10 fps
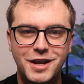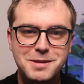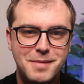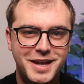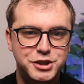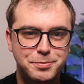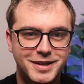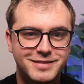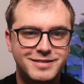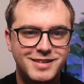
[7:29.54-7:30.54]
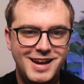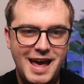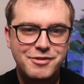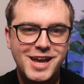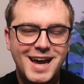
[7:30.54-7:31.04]
Fleet management and
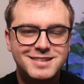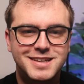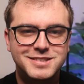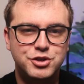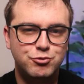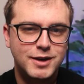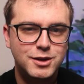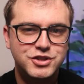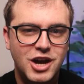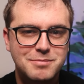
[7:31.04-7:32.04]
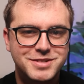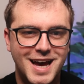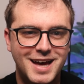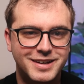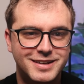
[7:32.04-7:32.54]
having access to real-time
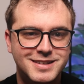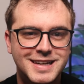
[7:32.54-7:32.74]
data